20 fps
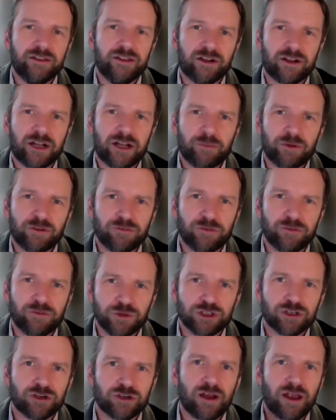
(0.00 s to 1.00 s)
in the coming
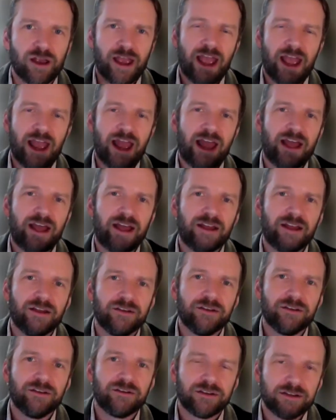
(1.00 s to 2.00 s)
future.
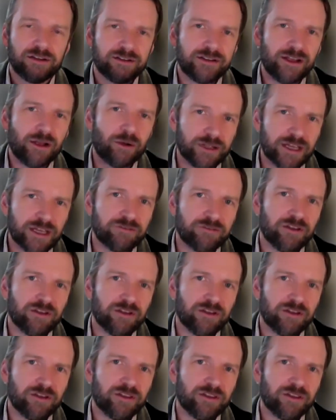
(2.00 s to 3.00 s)
And
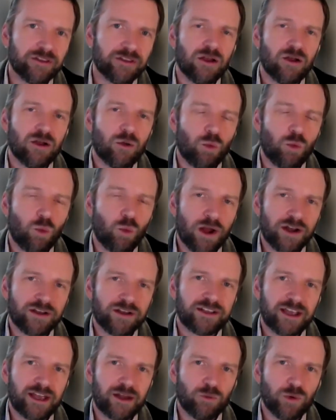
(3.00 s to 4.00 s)
given that,
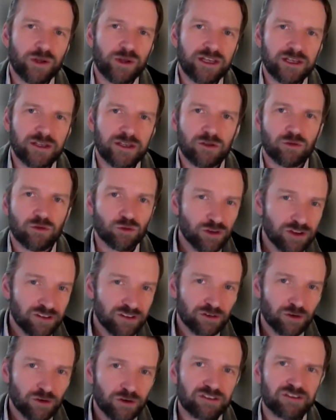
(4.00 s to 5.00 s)
what can we
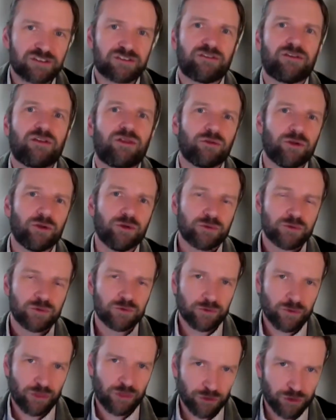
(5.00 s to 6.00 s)
resource through
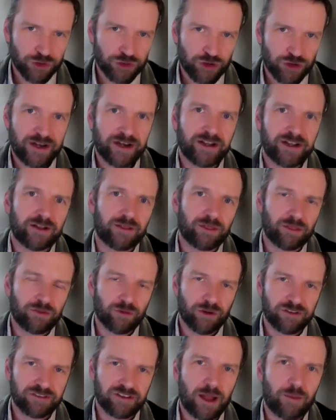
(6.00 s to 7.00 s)
training,
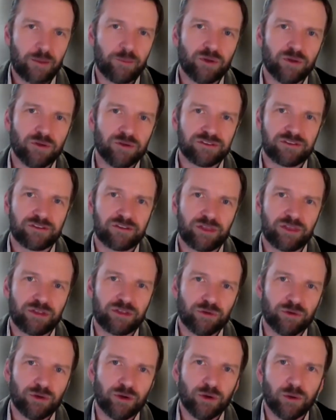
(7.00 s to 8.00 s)
through examples,
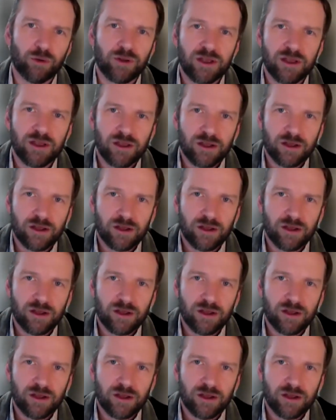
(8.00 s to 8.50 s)
through